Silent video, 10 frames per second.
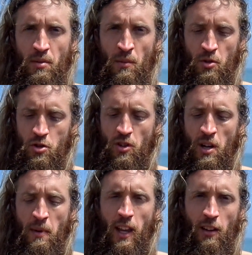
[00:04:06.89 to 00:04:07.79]
but I'm just trying
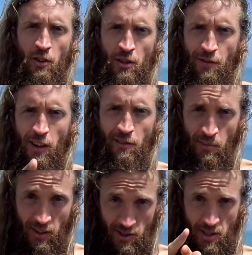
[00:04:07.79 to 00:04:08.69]
to make it under five
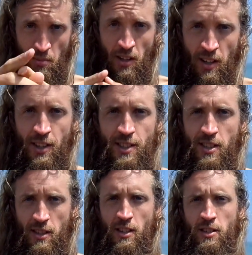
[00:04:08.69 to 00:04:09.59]
minutes to be
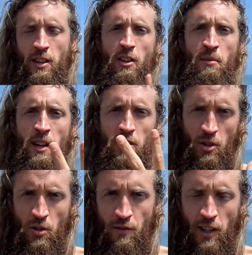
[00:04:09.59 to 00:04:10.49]
honest, because I already made
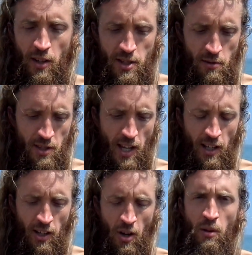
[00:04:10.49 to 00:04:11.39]
two of the videos a
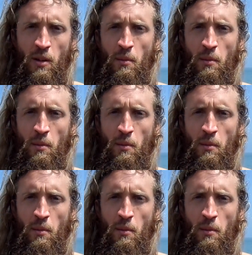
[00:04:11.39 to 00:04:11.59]
second ago.